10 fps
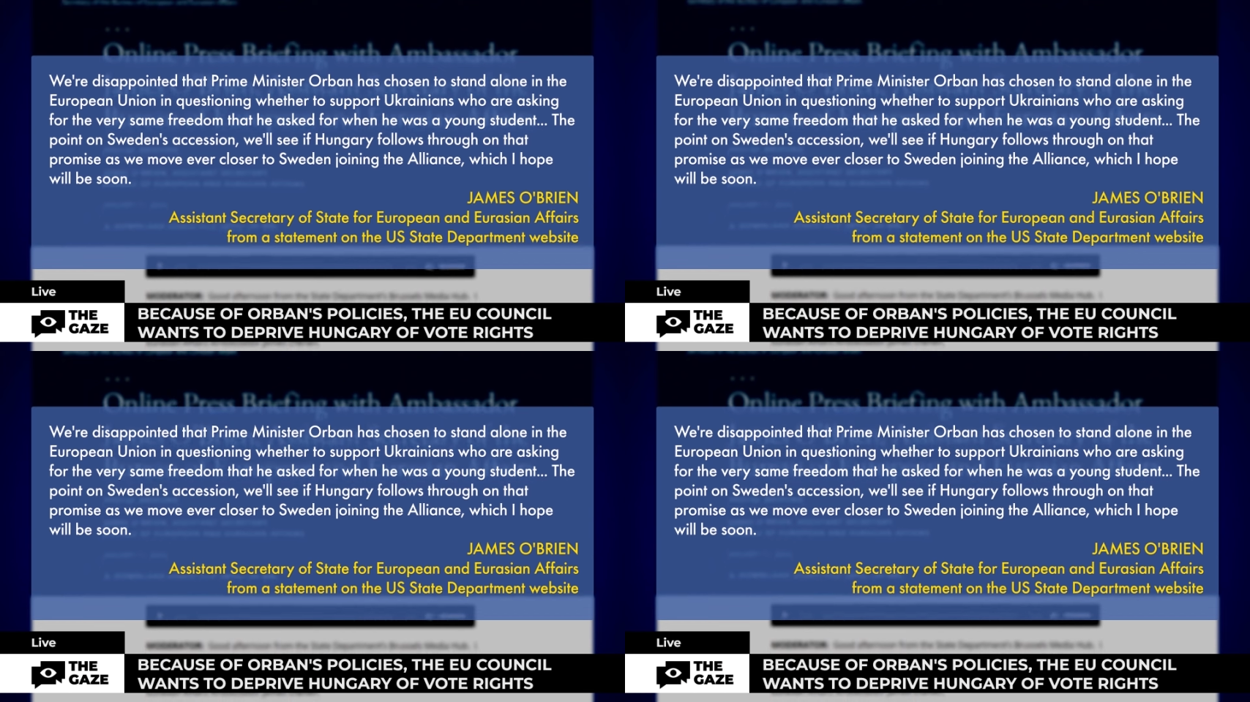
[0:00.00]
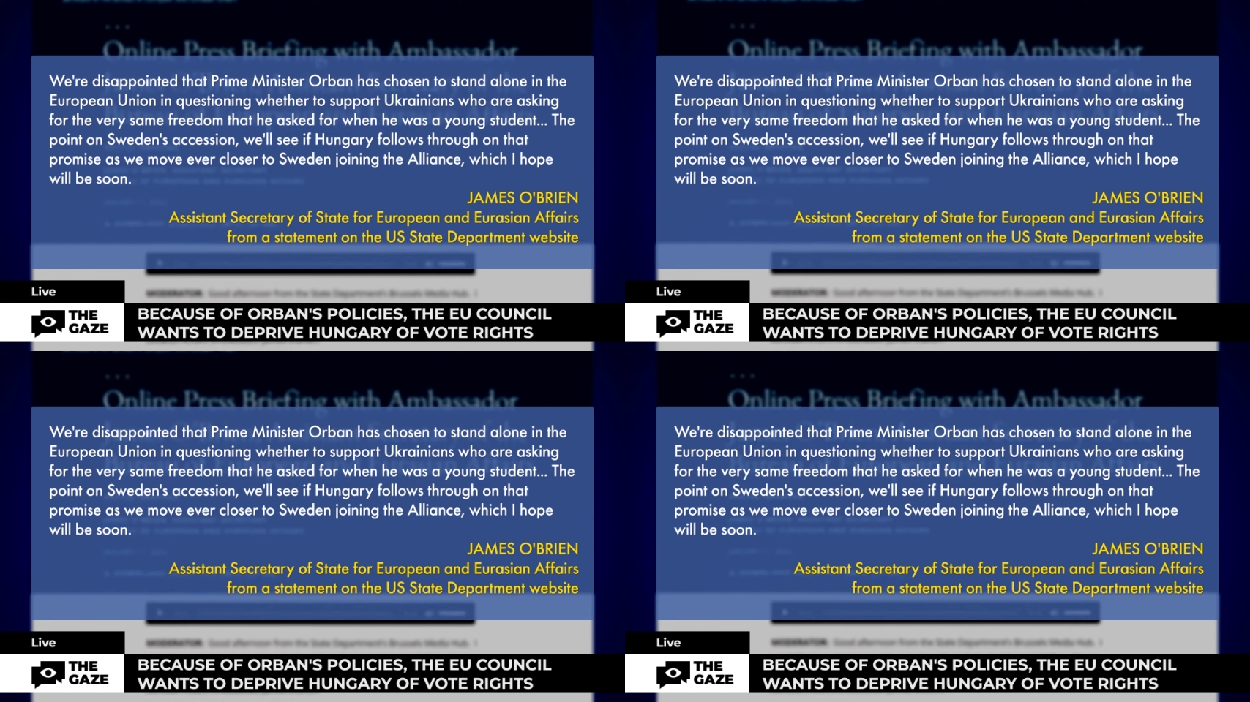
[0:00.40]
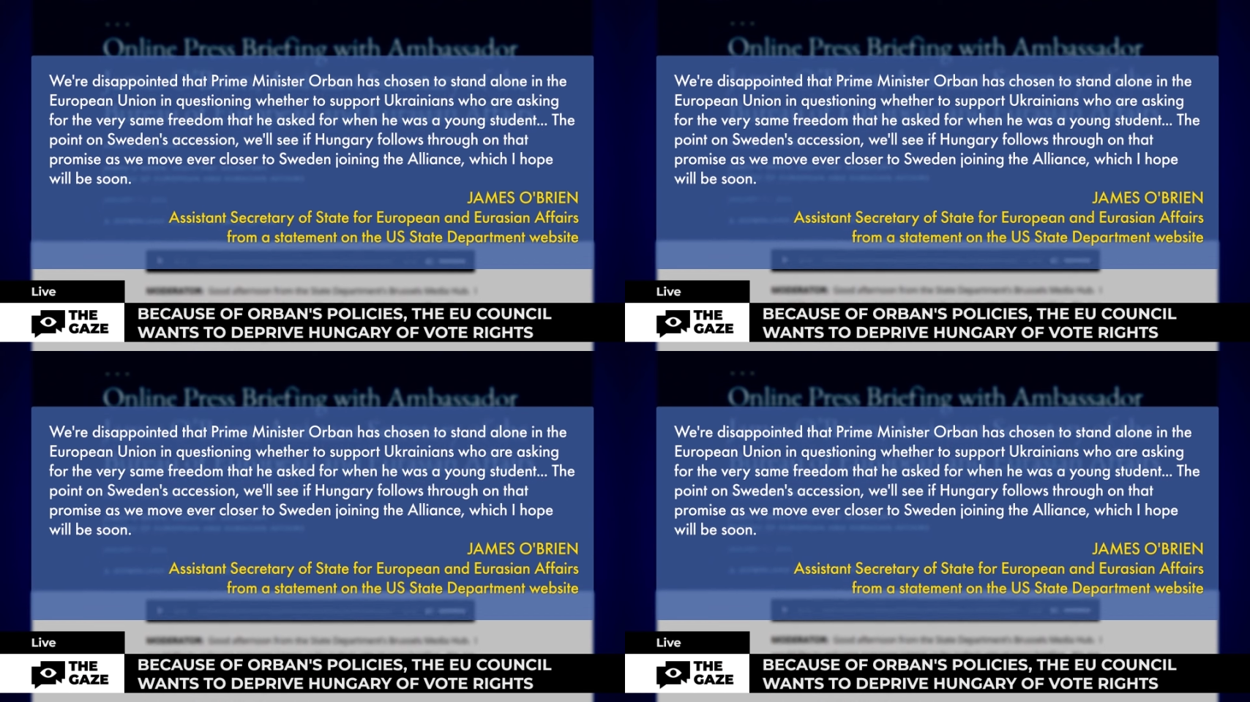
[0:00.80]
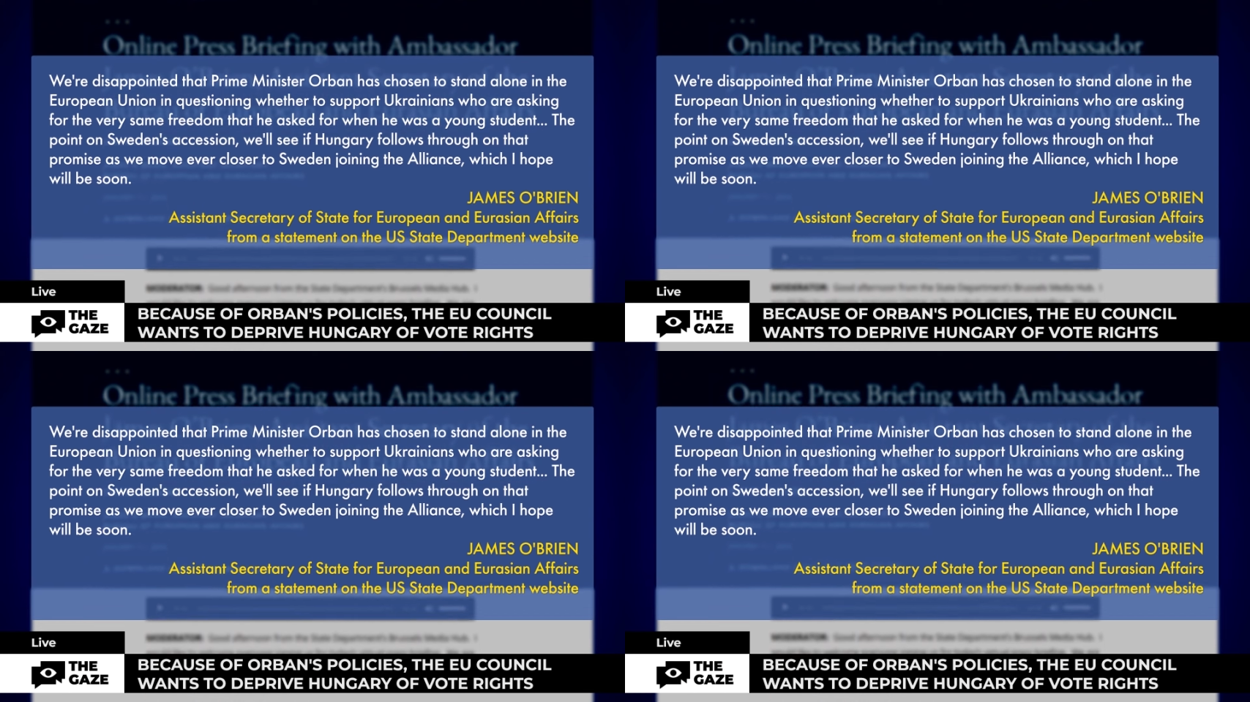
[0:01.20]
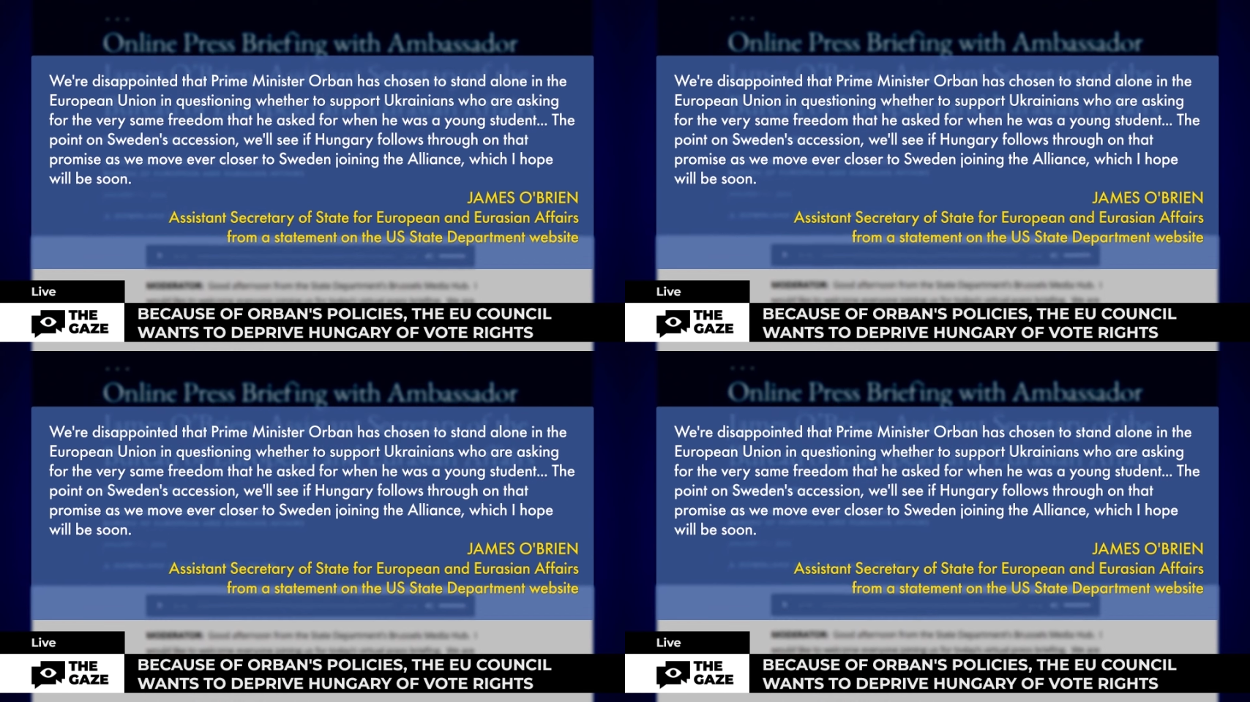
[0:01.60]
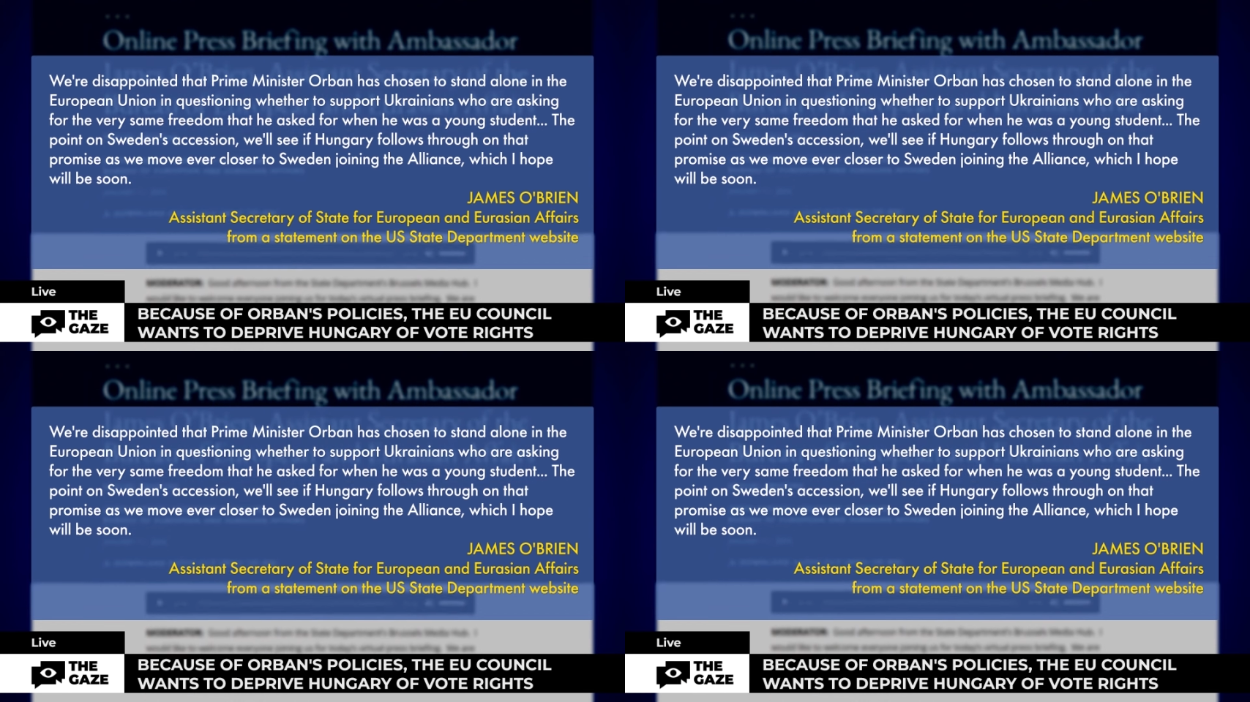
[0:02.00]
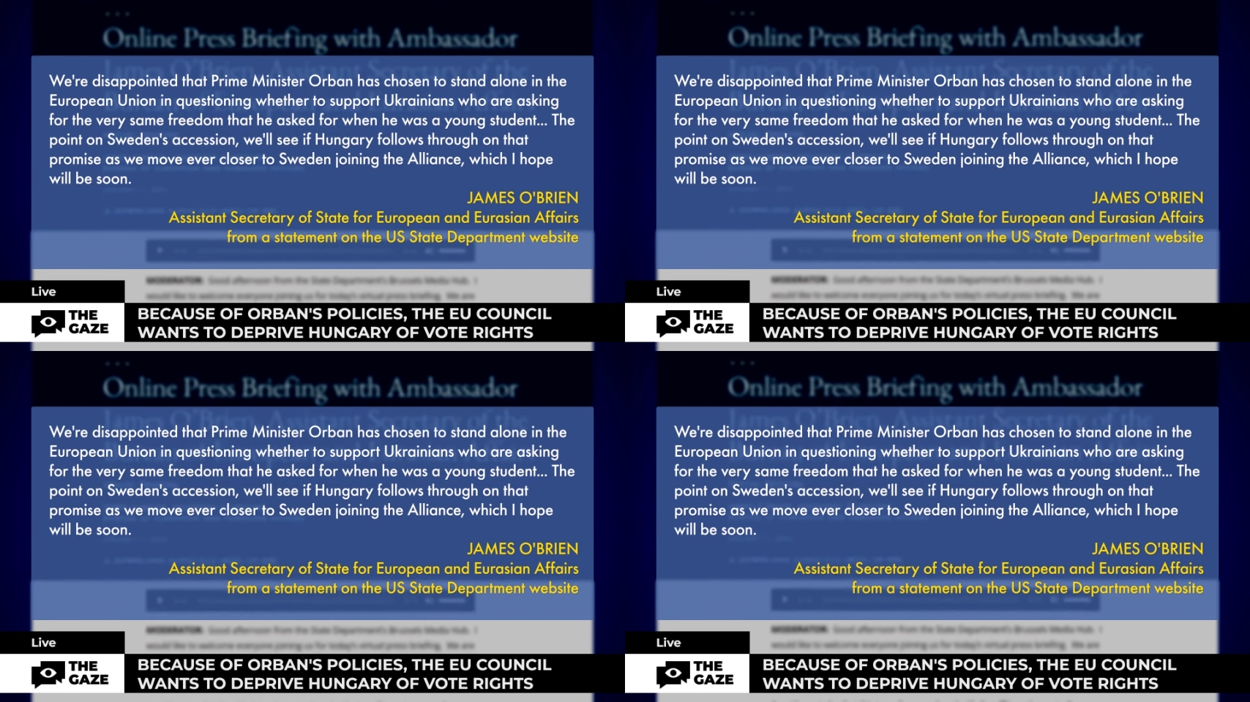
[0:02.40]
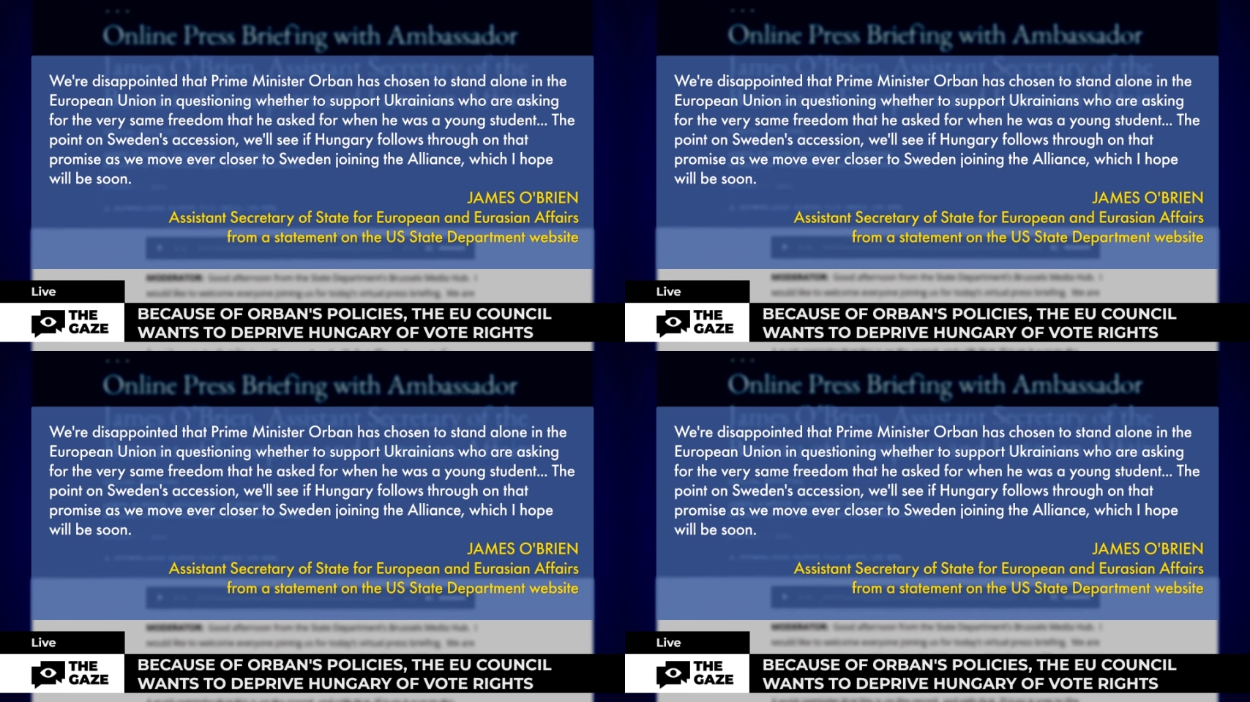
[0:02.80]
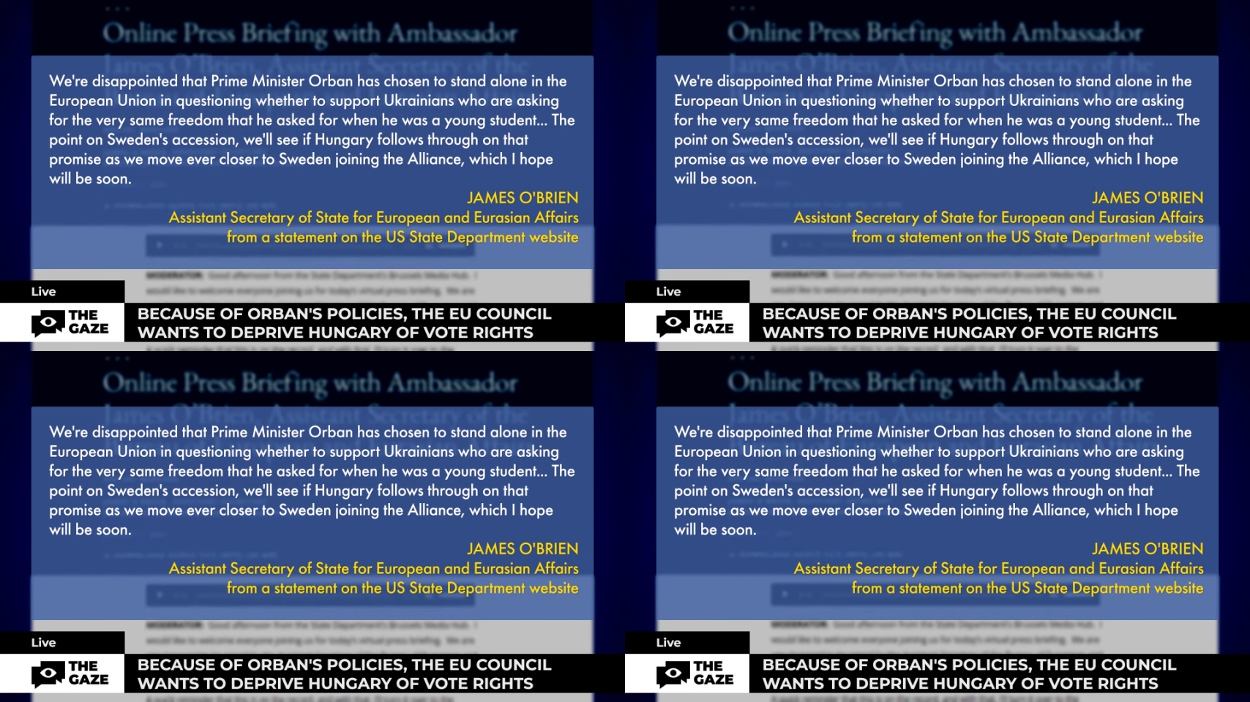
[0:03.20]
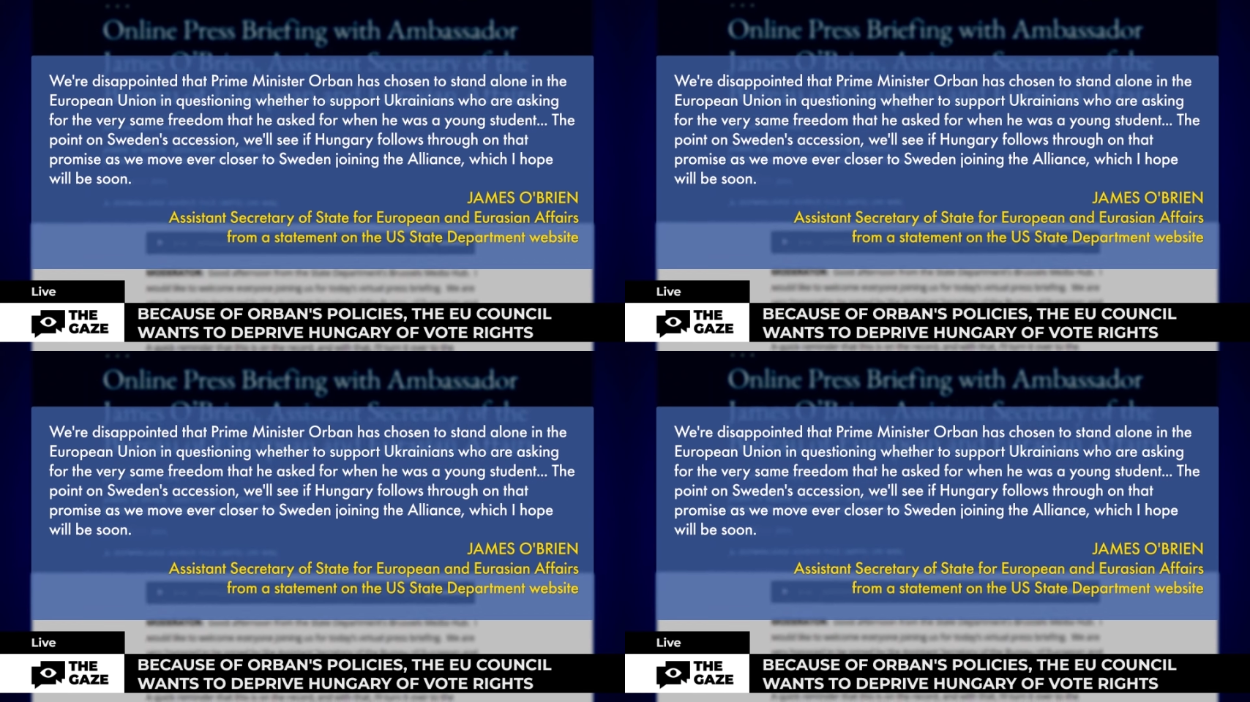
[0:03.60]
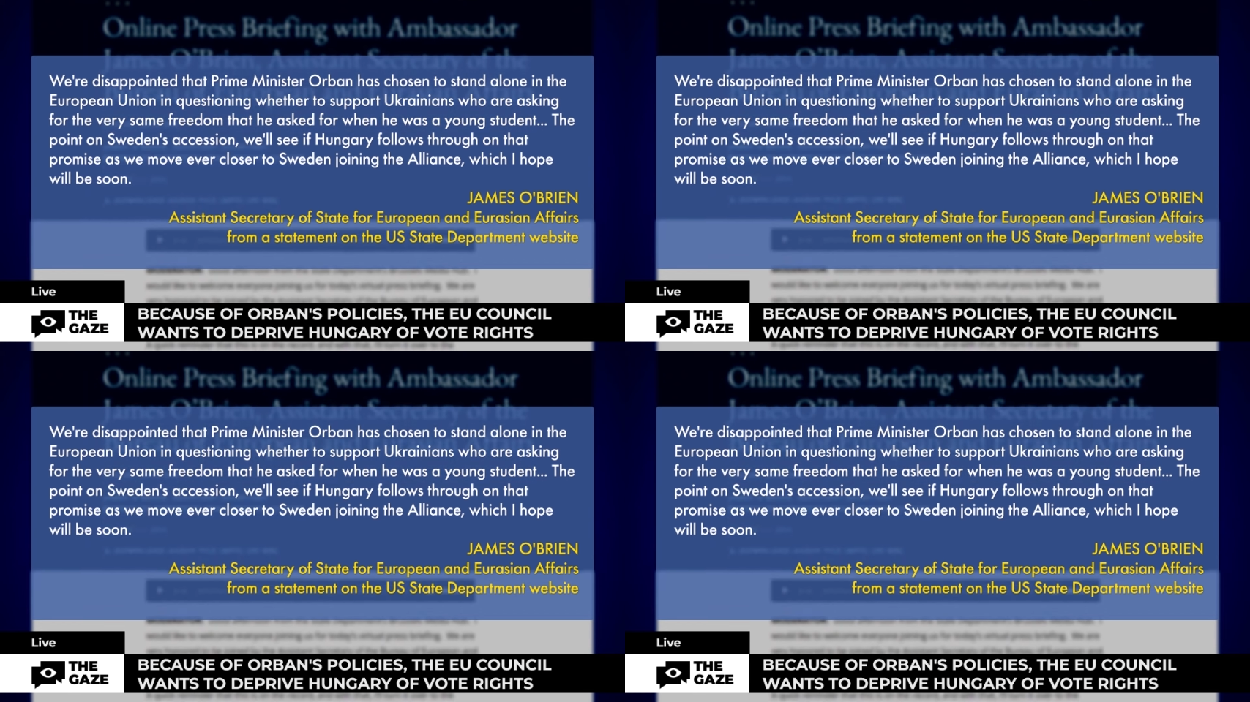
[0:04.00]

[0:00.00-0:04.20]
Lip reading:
No face is visible, so there are no lips to read.